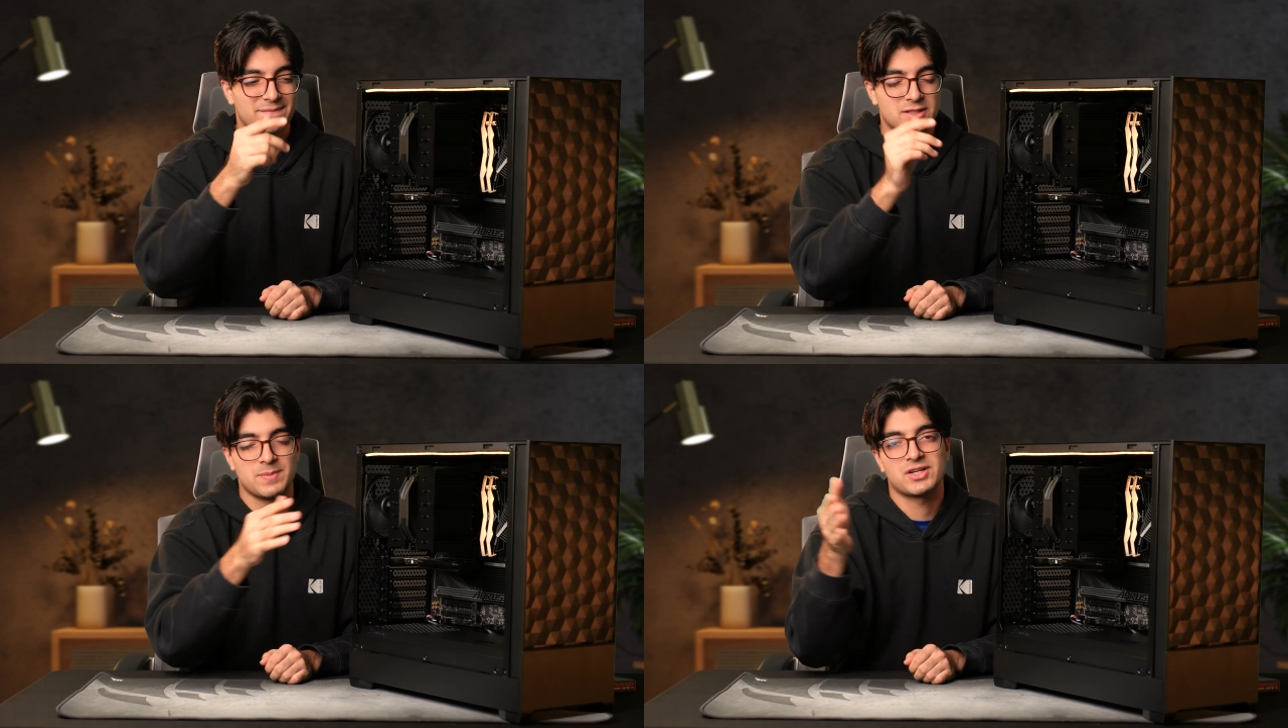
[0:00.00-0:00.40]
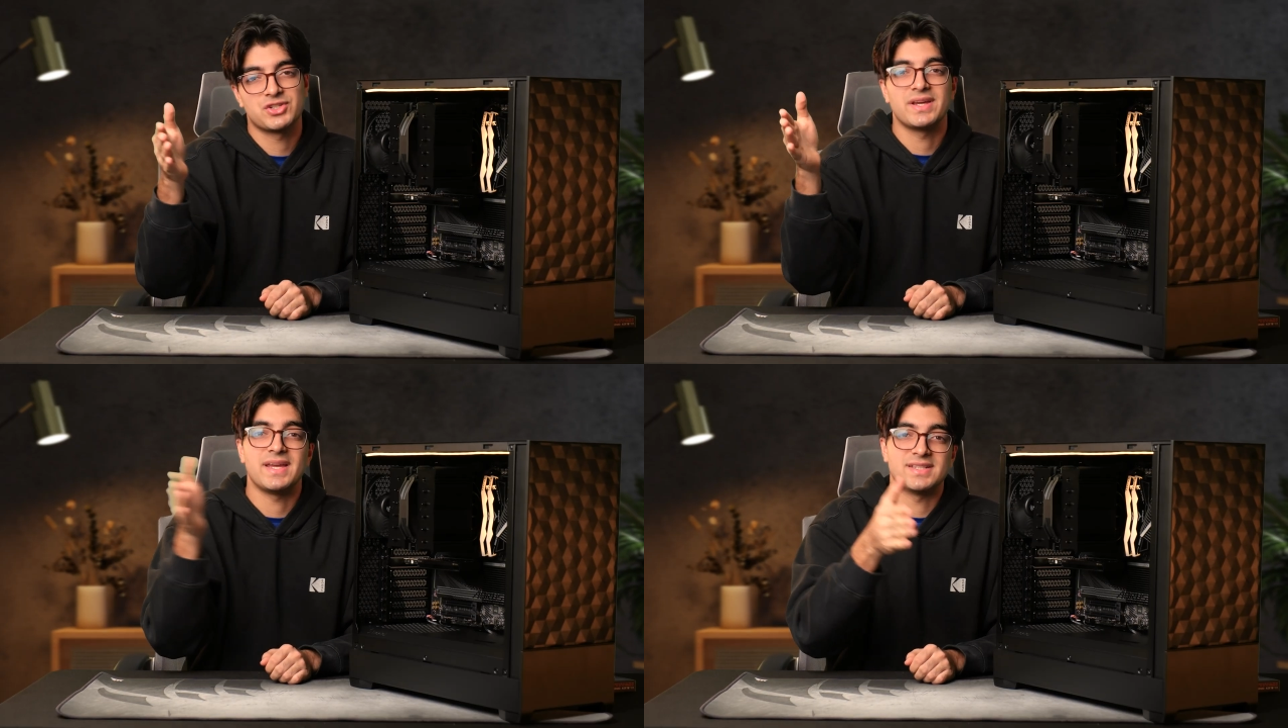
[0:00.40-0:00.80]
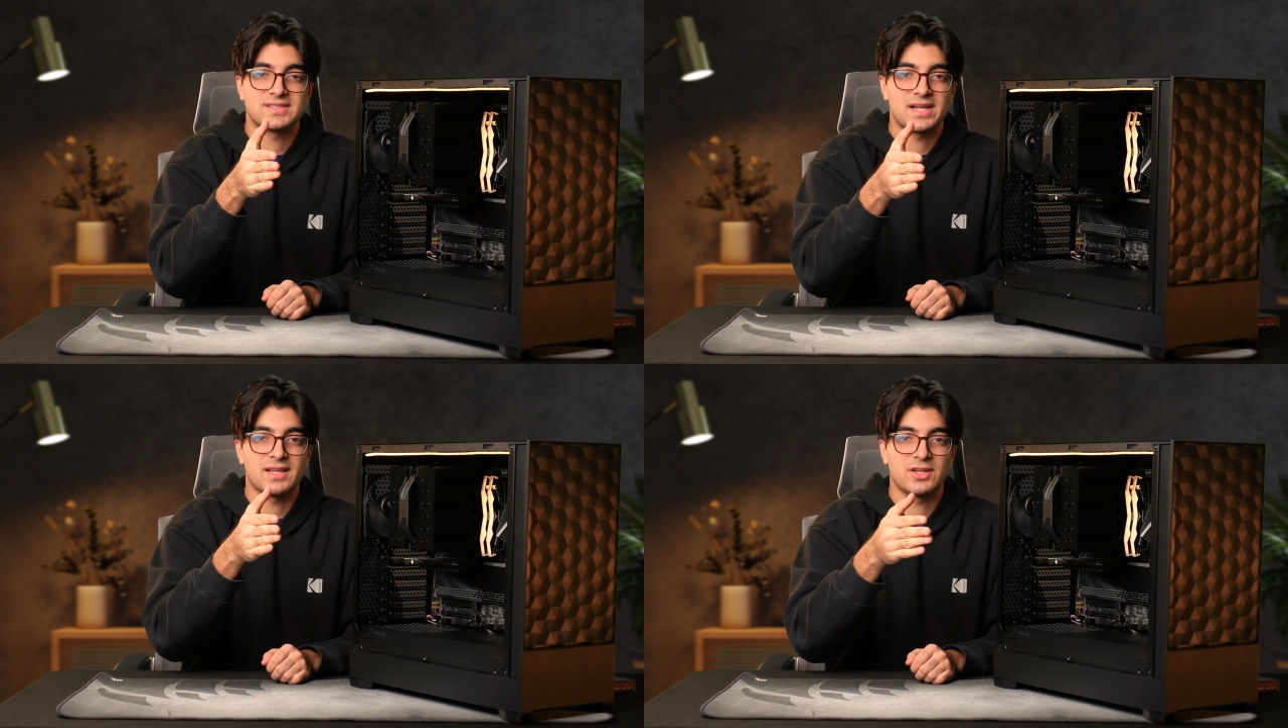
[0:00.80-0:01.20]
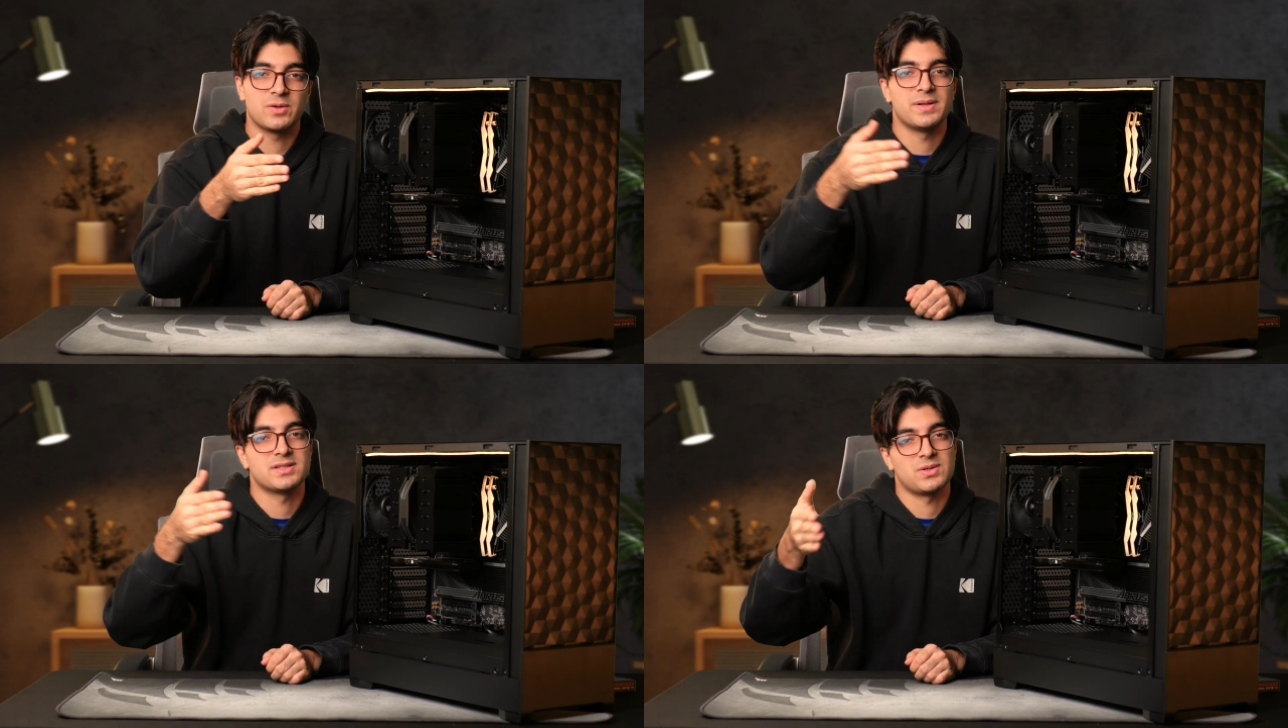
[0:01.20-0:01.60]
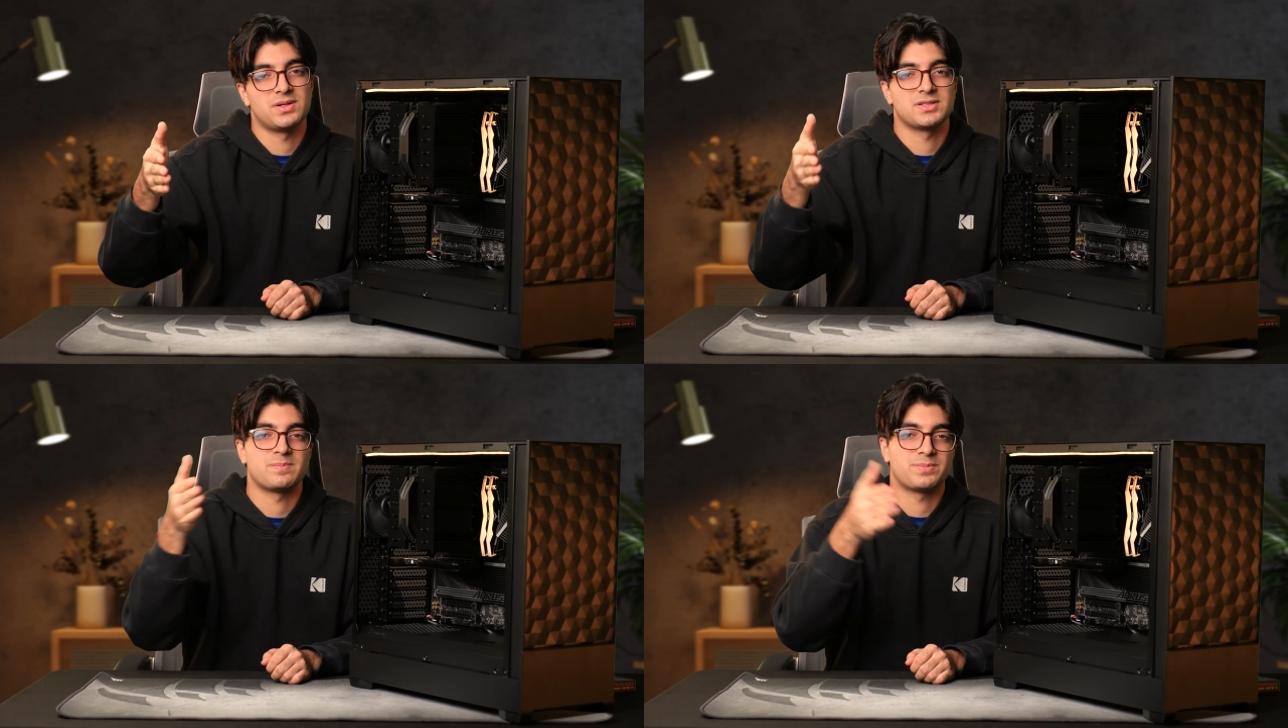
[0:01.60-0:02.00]
Just make sure you inset it a little bit so it
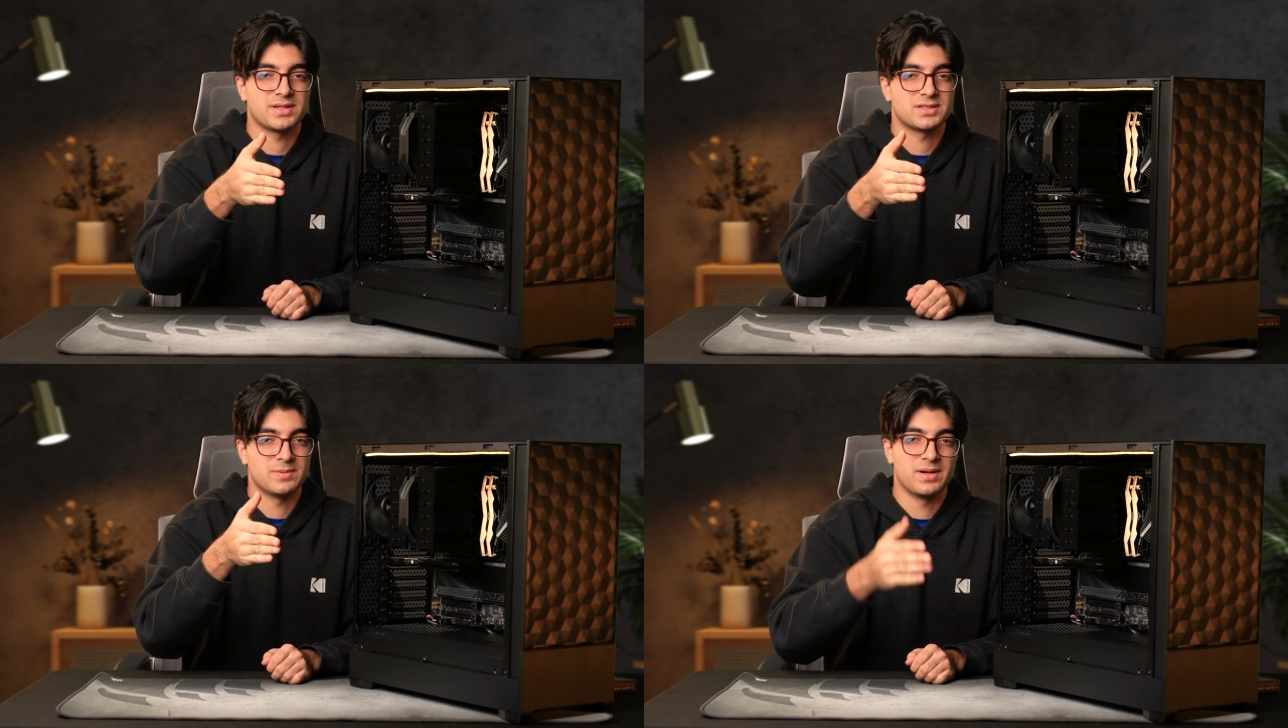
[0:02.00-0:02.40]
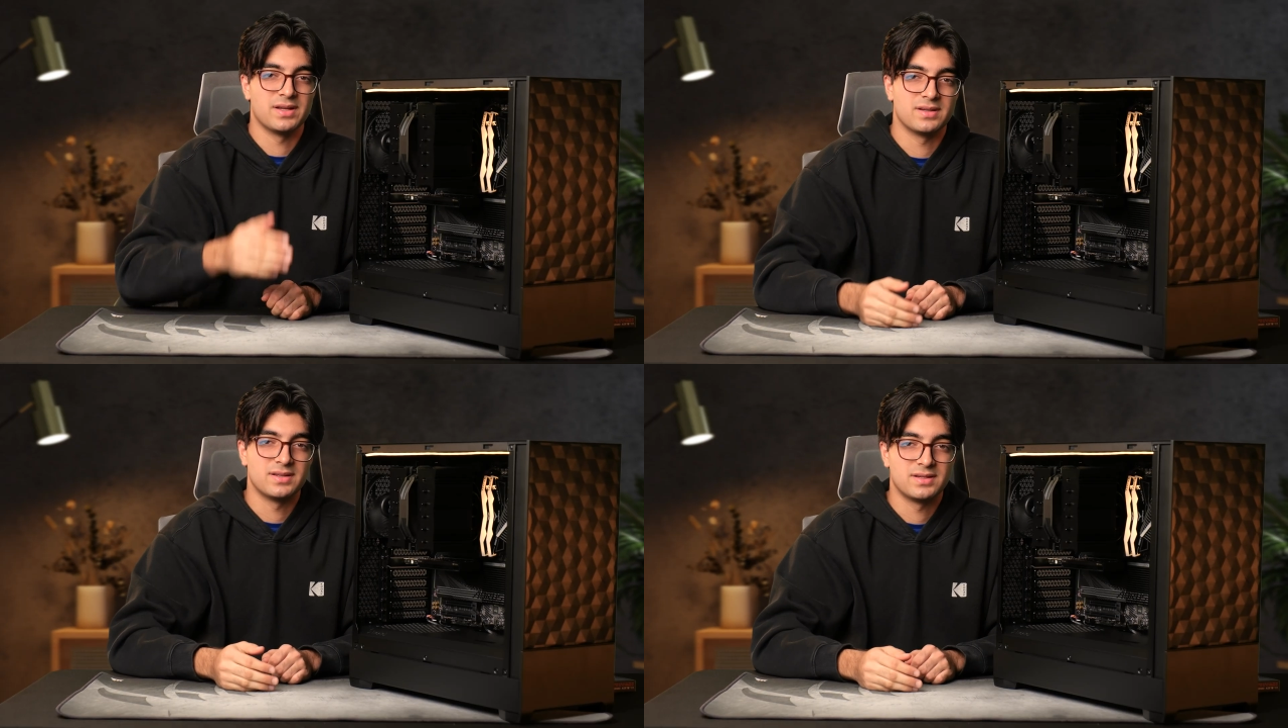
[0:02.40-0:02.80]
doesn't press the button.